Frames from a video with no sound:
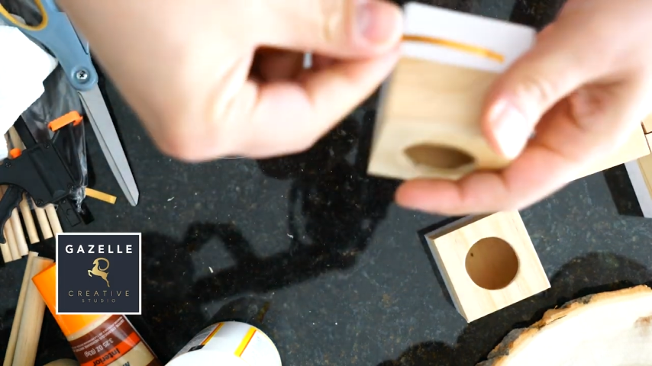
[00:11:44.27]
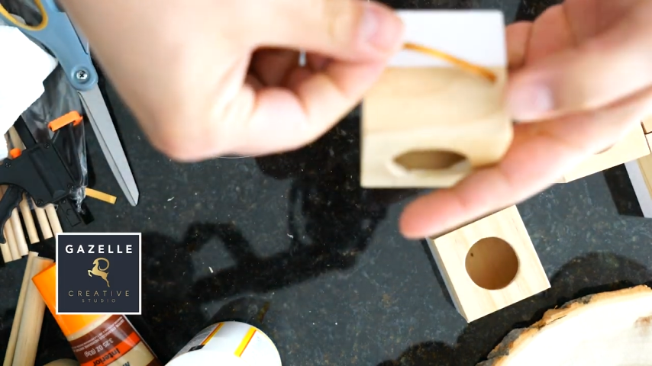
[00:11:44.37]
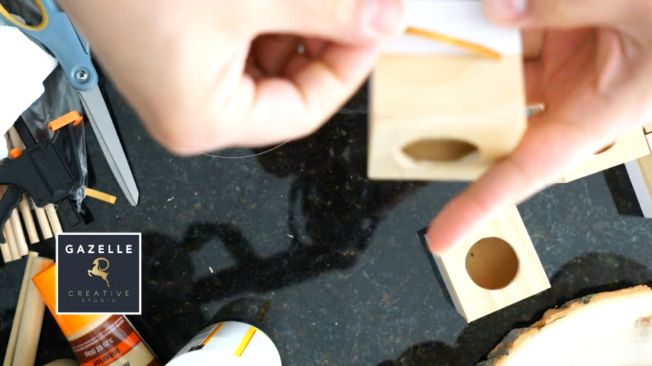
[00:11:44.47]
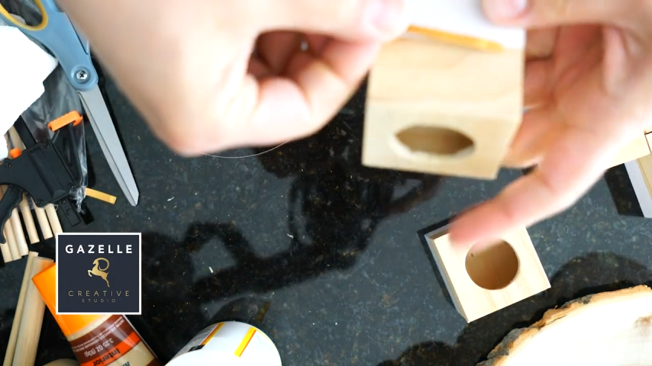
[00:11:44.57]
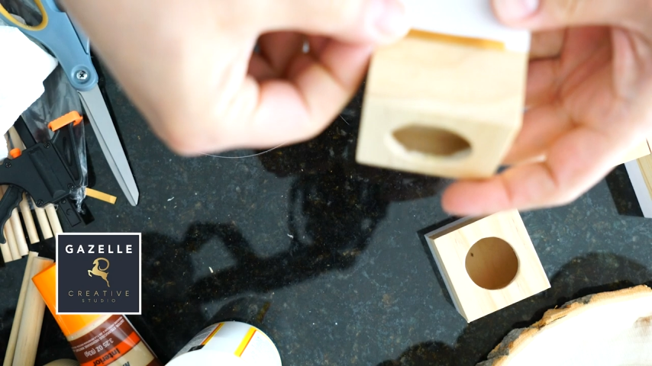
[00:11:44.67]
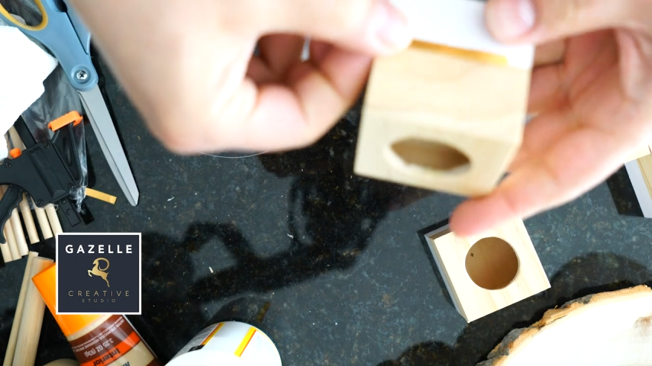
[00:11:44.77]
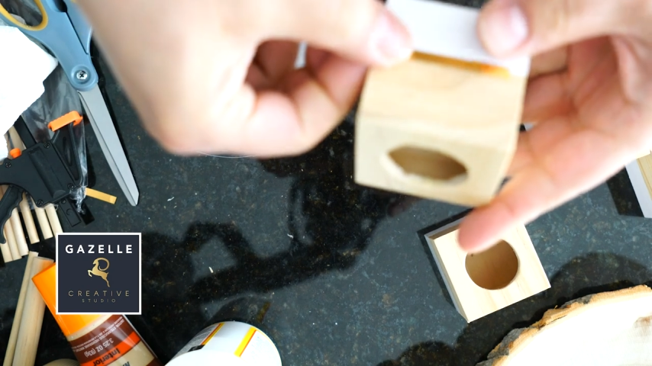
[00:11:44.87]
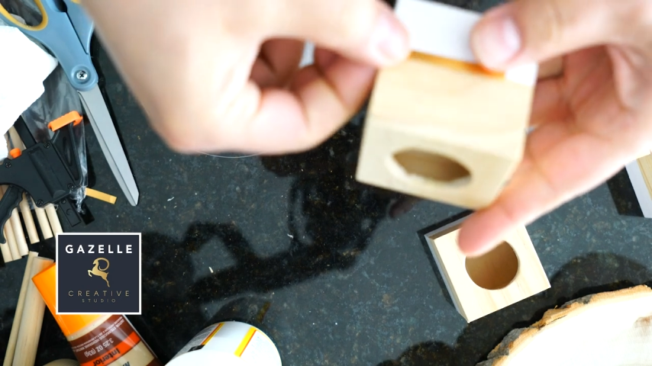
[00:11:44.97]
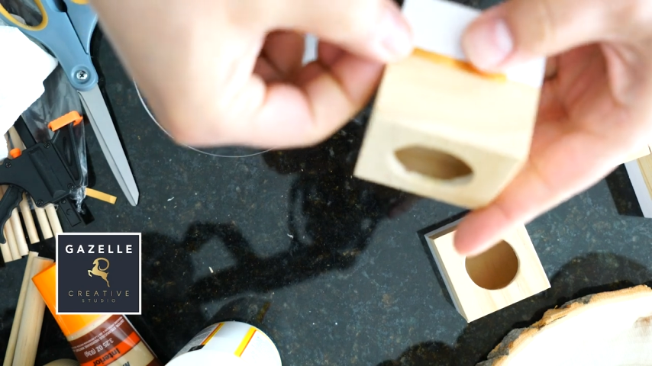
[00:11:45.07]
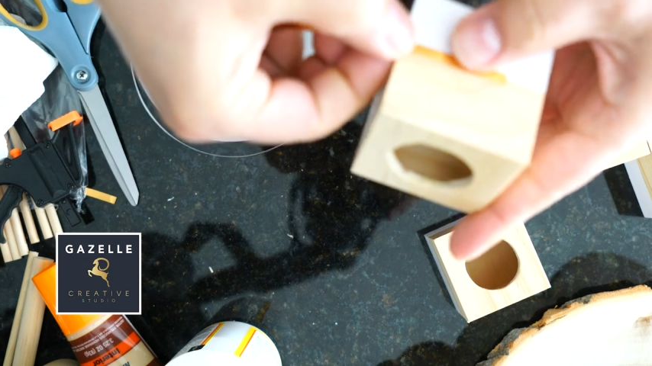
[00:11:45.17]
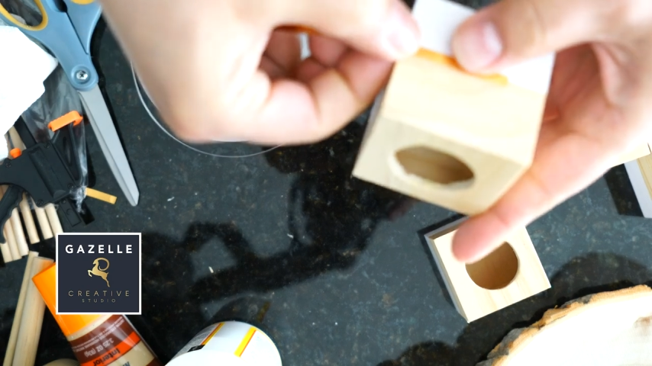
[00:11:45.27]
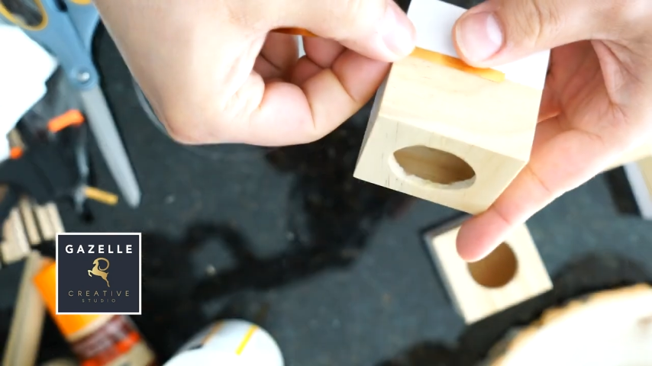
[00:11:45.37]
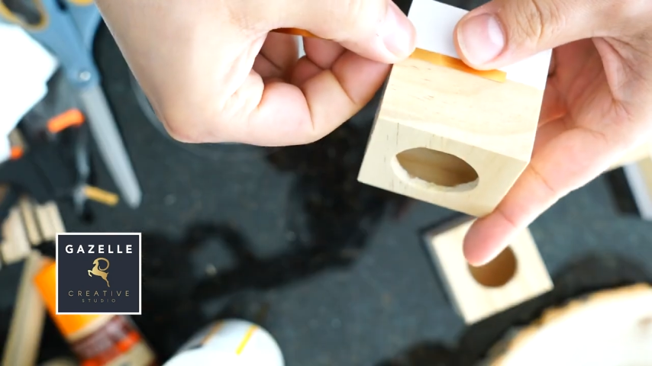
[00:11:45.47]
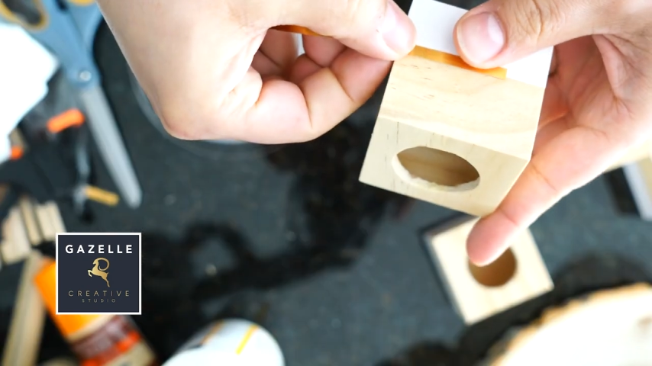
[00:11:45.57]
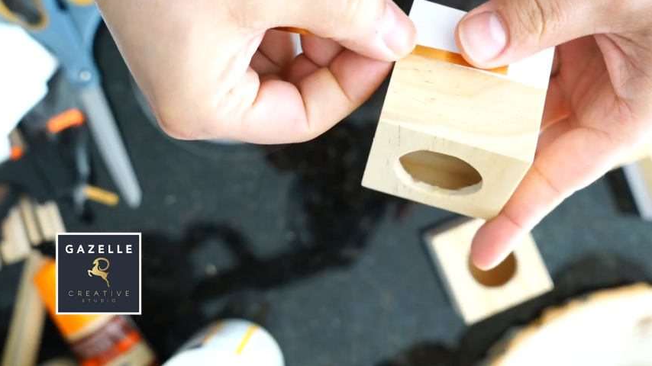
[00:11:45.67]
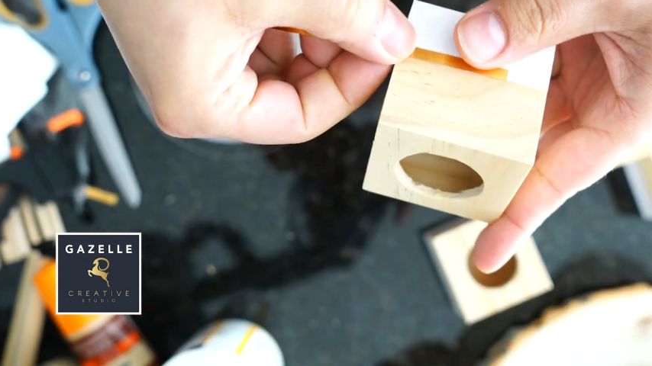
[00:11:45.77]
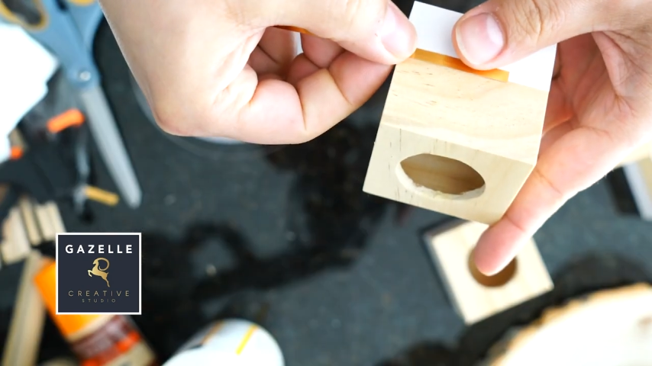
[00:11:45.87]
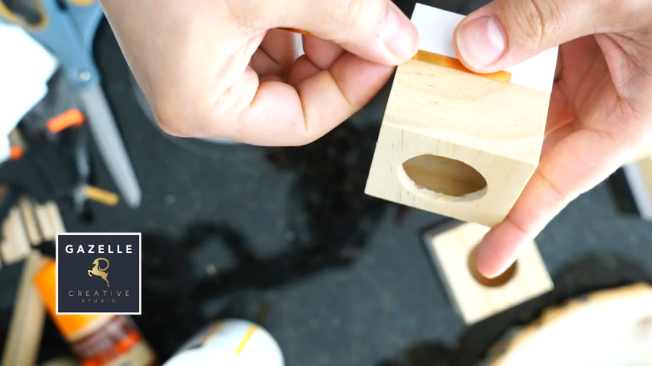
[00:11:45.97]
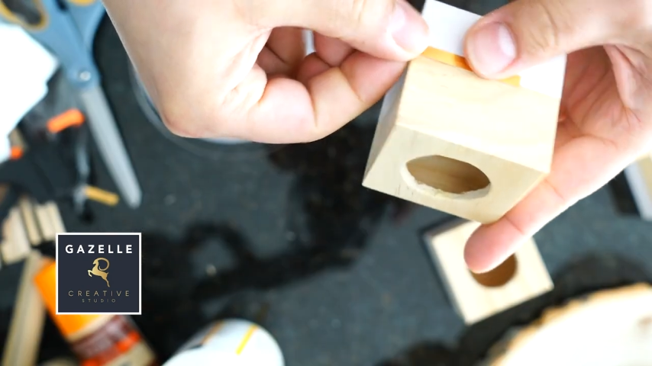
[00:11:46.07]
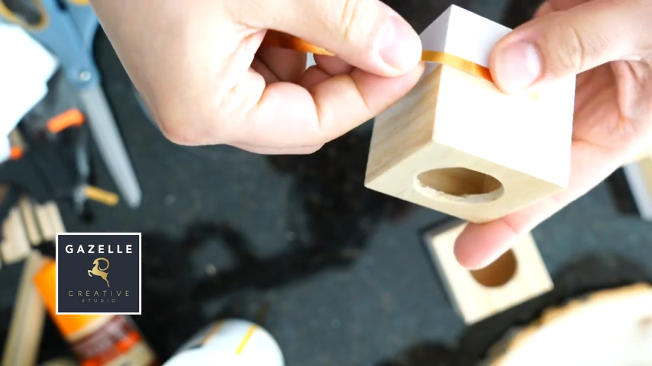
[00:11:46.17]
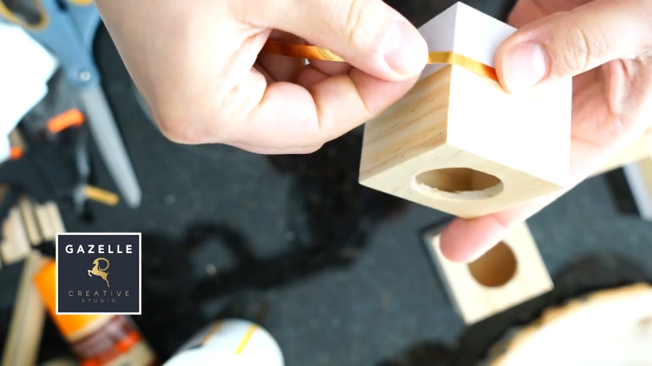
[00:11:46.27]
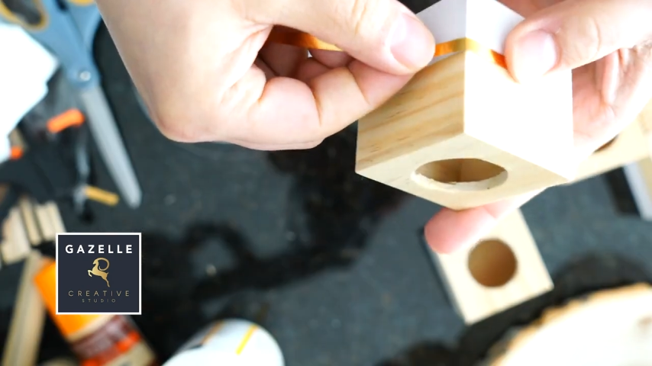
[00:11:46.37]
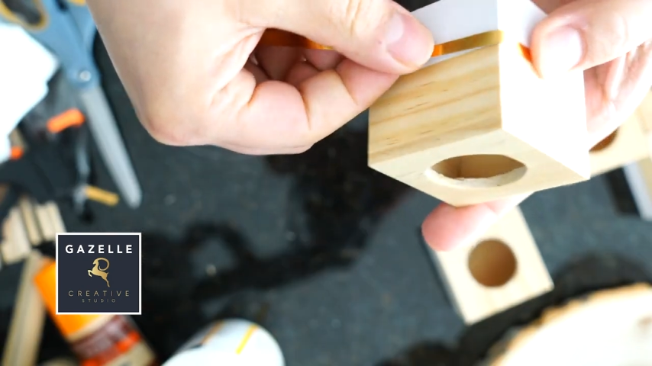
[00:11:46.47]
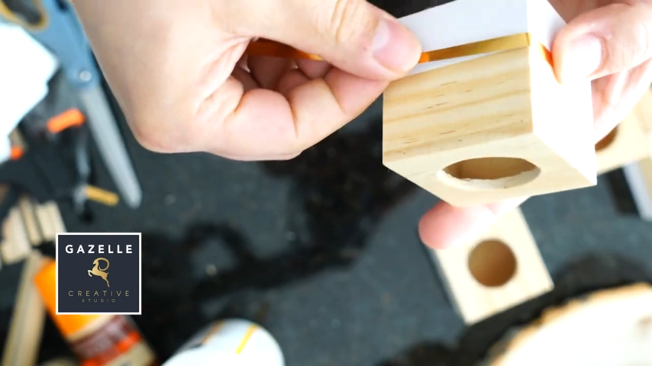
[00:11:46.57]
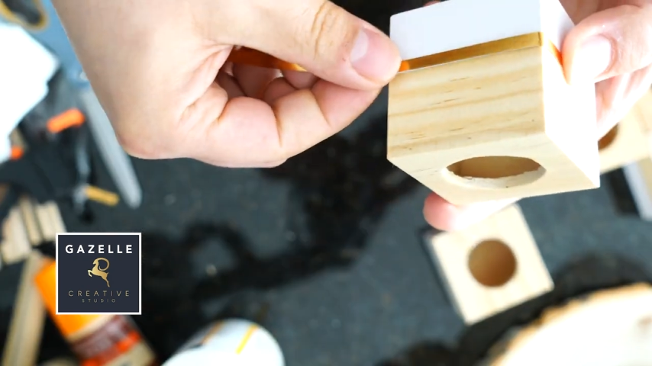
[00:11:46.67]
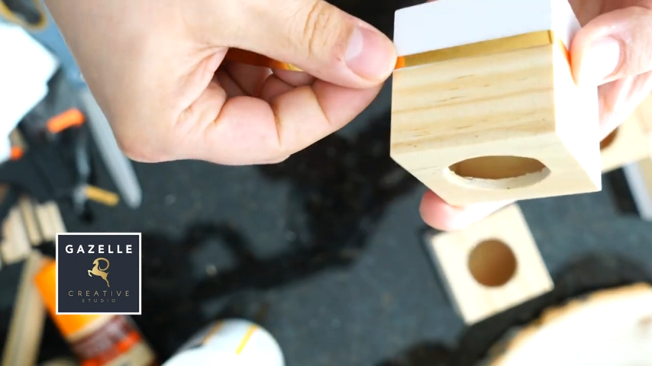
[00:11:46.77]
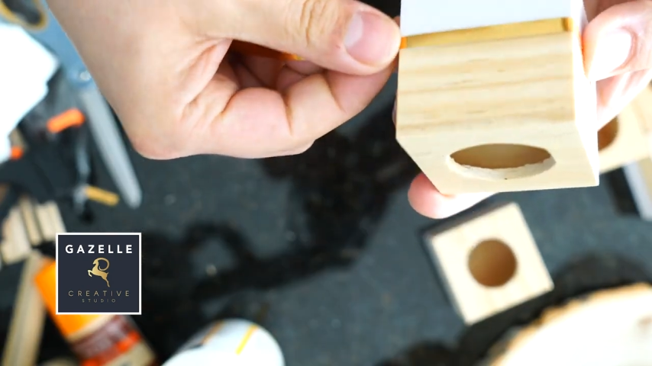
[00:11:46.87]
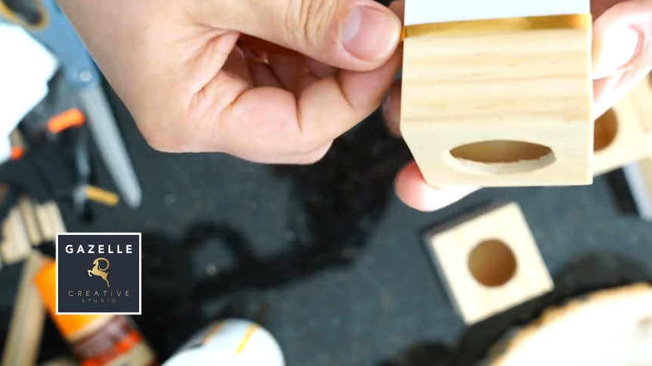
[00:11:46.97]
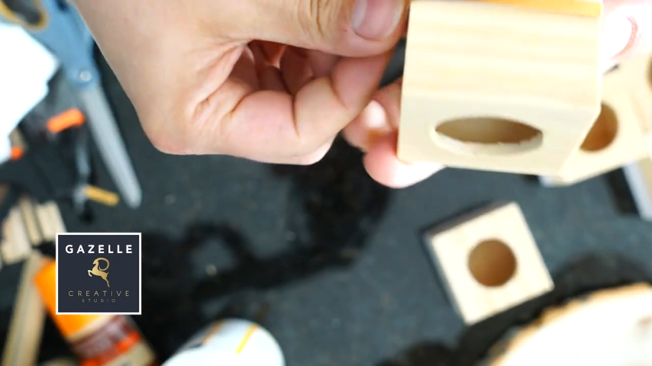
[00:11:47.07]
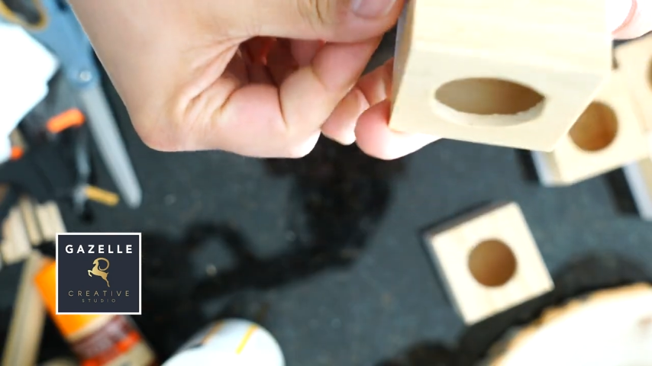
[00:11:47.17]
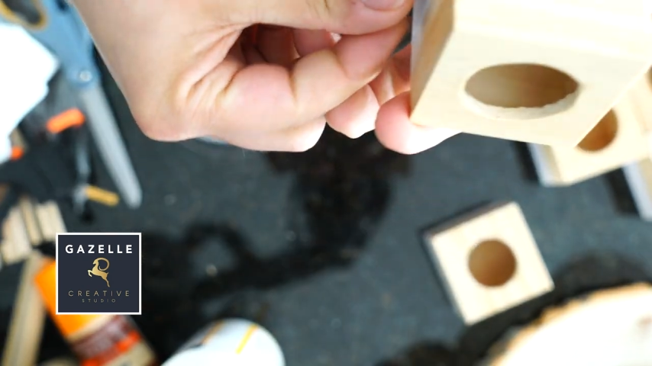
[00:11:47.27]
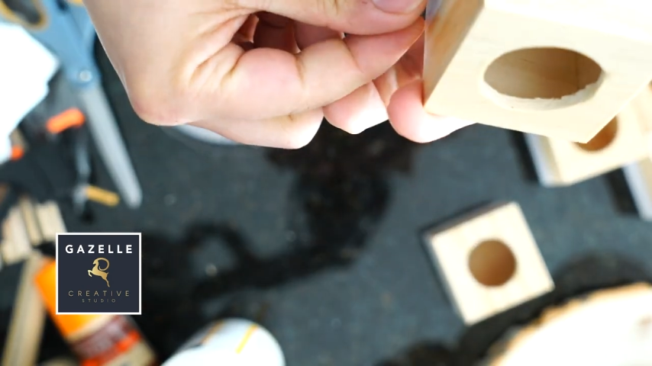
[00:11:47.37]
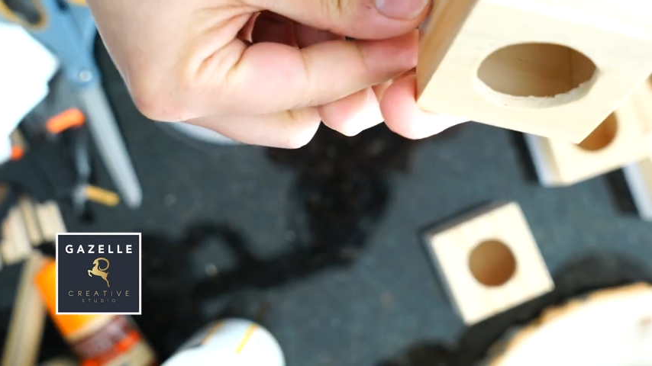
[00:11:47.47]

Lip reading: Nobody's mouth can be seen.